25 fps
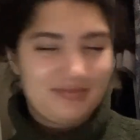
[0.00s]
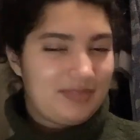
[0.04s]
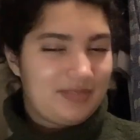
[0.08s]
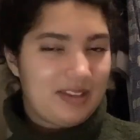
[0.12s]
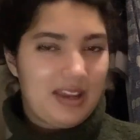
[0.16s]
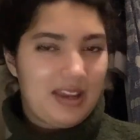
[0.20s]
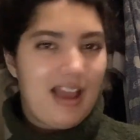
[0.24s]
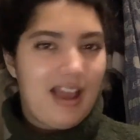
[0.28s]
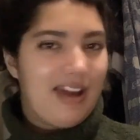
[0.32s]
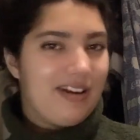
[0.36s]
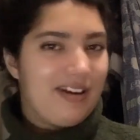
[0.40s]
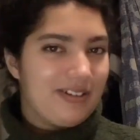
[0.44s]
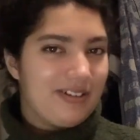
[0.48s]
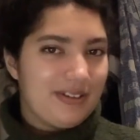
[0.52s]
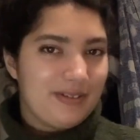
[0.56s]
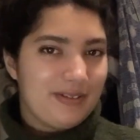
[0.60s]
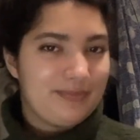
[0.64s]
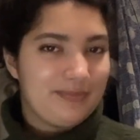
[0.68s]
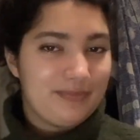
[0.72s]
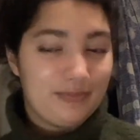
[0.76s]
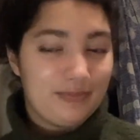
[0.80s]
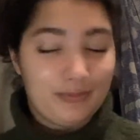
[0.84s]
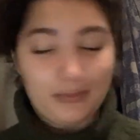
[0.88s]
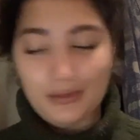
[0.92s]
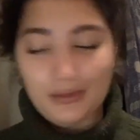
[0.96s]
I don't know,
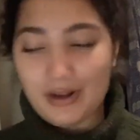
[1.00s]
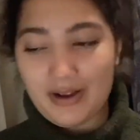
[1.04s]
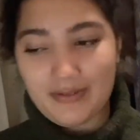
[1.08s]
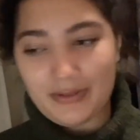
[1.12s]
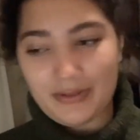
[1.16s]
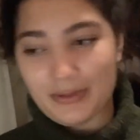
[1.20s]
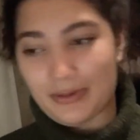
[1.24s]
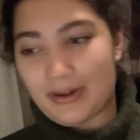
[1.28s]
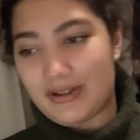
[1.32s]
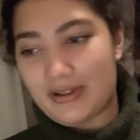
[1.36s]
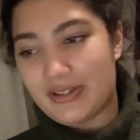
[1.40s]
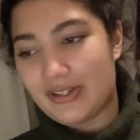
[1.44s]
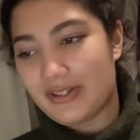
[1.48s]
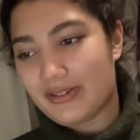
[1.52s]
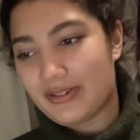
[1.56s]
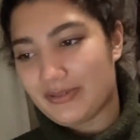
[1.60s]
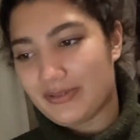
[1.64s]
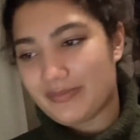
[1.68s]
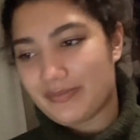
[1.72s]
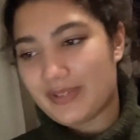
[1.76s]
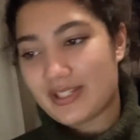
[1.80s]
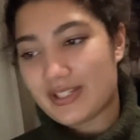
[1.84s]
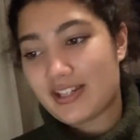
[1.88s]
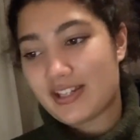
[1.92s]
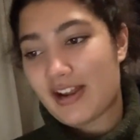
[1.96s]
whatever you want to do.
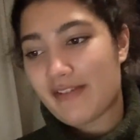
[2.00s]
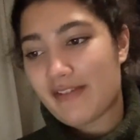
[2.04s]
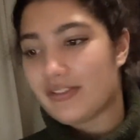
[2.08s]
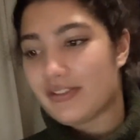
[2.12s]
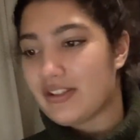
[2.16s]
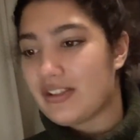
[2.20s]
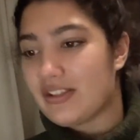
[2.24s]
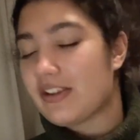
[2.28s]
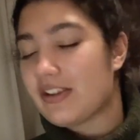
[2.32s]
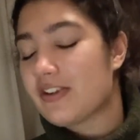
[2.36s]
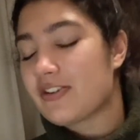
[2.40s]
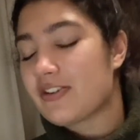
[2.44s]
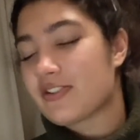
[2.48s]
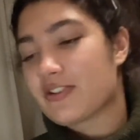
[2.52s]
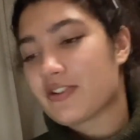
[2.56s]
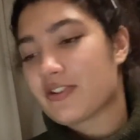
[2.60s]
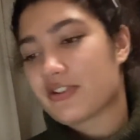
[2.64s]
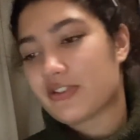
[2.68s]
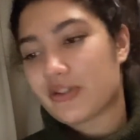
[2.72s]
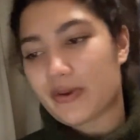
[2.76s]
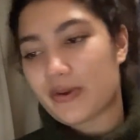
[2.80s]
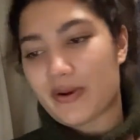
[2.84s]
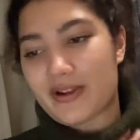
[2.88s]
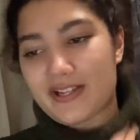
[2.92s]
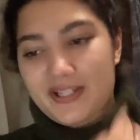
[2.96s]
It's definitely the easier
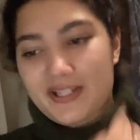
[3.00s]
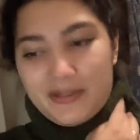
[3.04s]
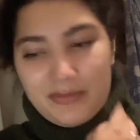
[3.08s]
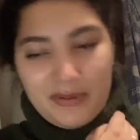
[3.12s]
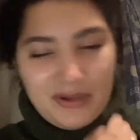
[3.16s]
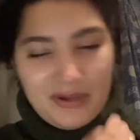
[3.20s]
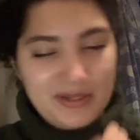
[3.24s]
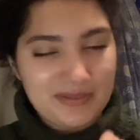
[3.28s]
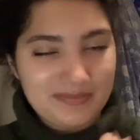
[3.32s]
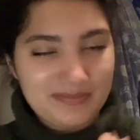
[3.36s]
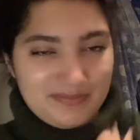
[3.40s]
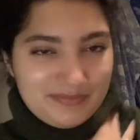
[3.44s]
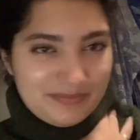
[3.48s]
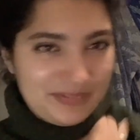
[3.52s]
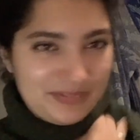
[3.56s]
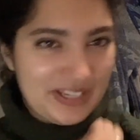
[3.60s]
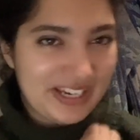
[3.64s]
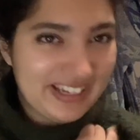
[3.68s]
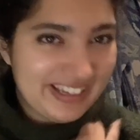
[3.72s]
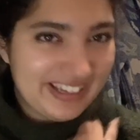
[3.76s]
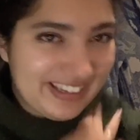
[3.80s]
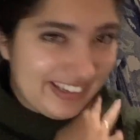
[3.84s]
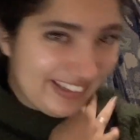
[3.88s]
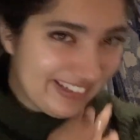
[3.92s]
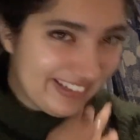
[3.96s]
choice, but
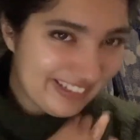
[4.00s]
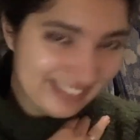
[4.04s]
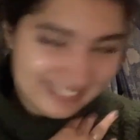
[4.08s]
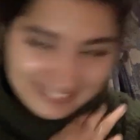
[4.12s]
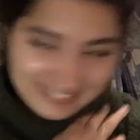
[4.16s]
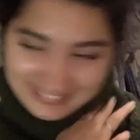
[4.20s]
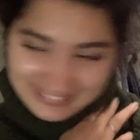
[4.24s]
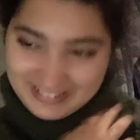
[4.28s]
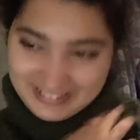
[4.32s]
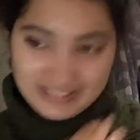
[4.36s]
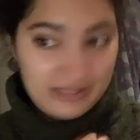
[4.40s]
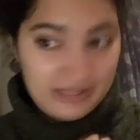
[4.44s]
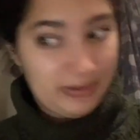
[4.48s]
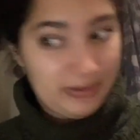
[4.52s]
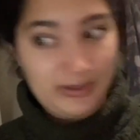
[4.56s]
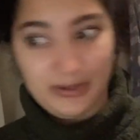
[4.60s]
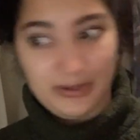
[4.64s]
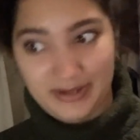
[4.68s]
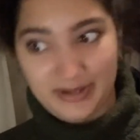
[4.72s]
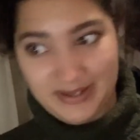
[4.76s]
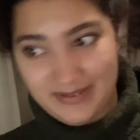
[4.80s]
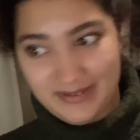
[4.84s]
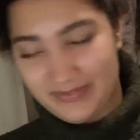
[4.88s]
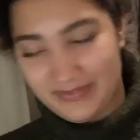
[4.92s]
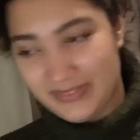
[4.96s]
don't do
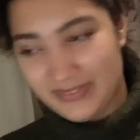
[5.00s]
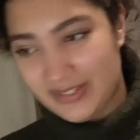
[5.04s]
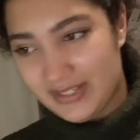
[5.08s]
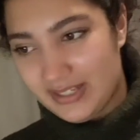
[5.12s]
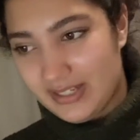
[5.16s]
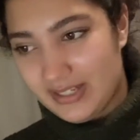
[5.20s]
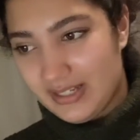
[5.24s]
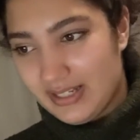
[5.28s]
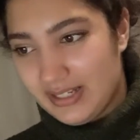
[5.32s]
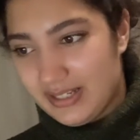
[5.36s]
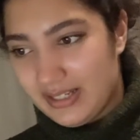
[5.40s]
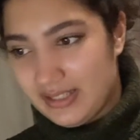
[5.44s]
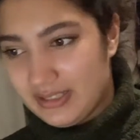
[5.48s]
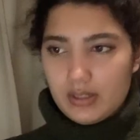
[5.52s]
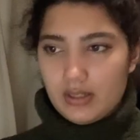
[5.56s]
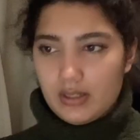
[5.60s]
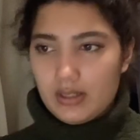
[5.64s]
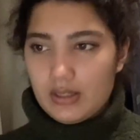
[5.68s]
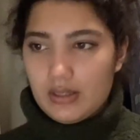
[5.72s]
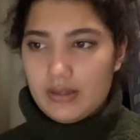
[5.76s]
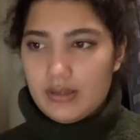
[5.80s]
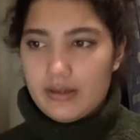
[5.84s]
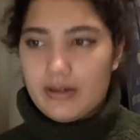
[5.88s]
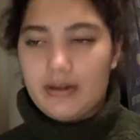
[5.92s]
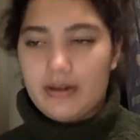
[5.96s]
it.
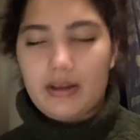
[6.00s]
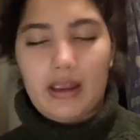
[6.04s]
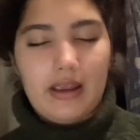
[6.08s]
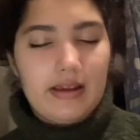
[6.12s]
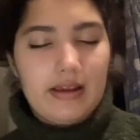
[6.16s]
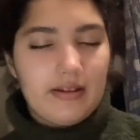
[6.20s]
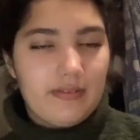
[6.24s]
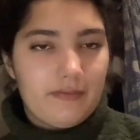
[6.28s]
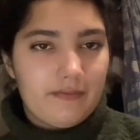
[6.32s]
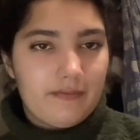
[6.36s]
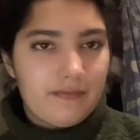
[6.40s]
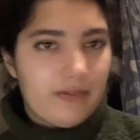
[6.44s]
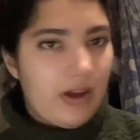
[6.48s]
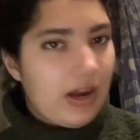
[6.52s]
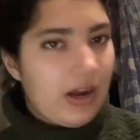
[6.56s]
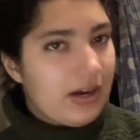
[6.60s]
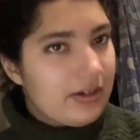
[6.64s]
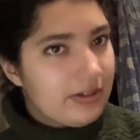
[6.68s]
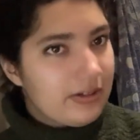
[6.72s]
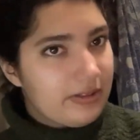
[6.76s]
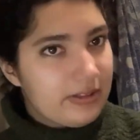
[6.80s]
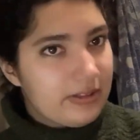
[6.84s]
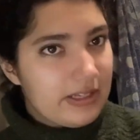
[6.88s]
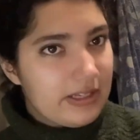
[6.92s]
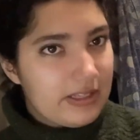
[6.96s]
Okay, and
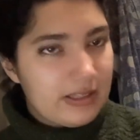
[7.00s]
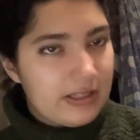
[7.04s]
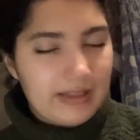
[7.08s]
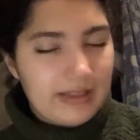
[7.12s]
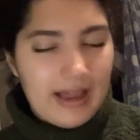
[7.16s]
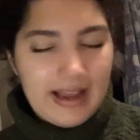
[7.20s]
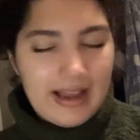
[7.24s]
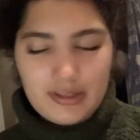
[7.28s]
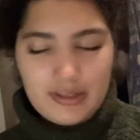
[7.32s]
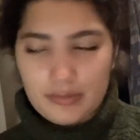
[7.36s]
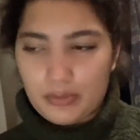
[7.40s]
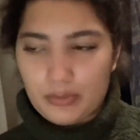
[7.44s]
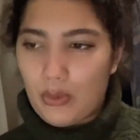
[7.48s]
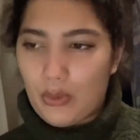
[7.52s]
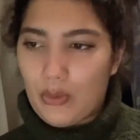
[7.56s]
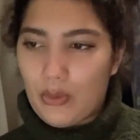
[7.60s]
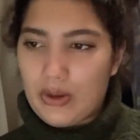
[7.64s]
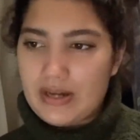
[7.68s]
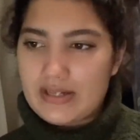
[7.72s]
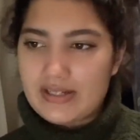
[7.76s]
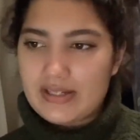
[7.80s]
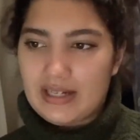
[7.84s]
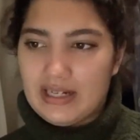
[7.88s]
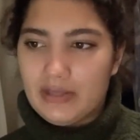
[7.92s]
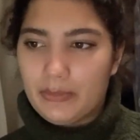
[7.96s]
finally, the last
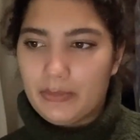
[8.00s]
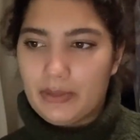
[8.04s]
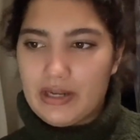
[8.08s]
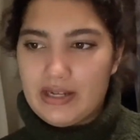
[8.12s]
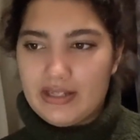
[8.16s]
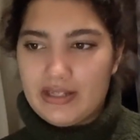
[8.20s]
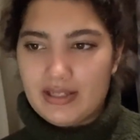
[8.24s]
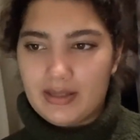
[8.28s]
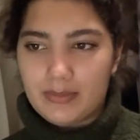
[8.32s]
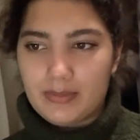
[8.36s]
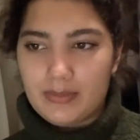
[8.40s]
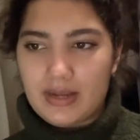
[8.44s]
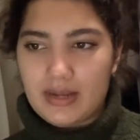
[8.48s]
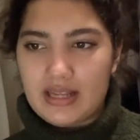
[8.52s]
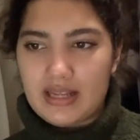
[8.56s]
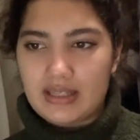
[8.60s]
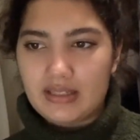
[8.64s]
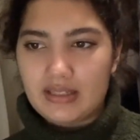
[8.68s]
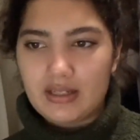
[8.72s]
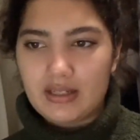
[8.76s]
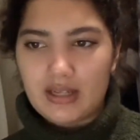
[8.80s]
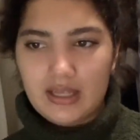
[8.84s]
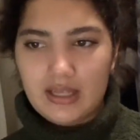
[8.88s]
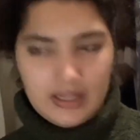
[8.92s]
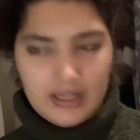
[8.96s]
point I wanted to
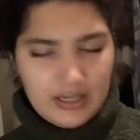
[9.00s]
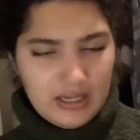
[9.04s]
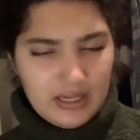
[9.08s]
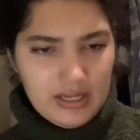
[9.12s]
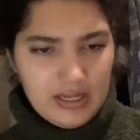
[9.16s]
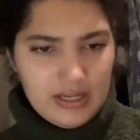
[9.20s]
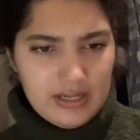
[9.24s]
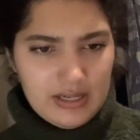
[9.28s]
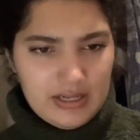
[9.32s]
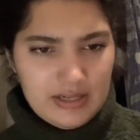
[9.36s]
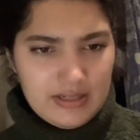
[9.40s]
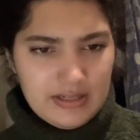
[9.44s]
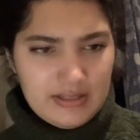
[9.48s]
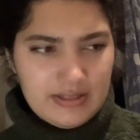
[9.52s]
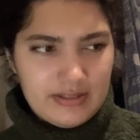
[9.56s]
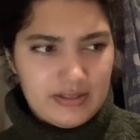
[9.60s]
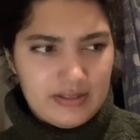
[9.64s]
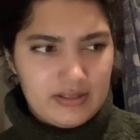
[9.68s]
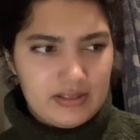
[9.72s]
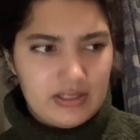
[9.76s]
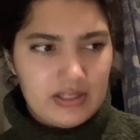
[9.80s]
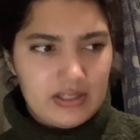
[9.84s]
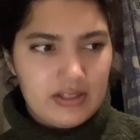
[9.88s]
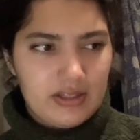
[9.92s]
make is